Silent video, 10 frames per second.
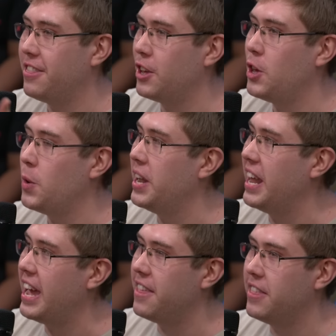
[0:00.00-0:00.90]
the
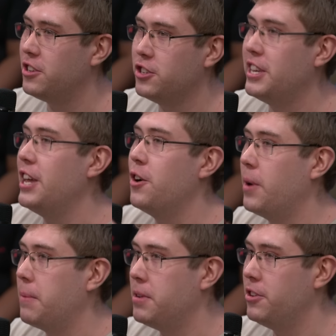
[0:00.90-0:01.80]
Q&A that just
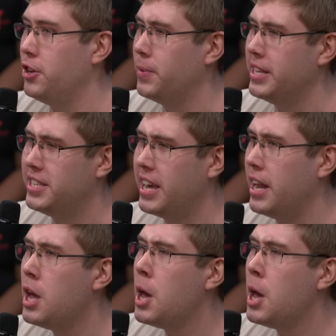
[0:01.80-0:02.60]
interrupted you and said,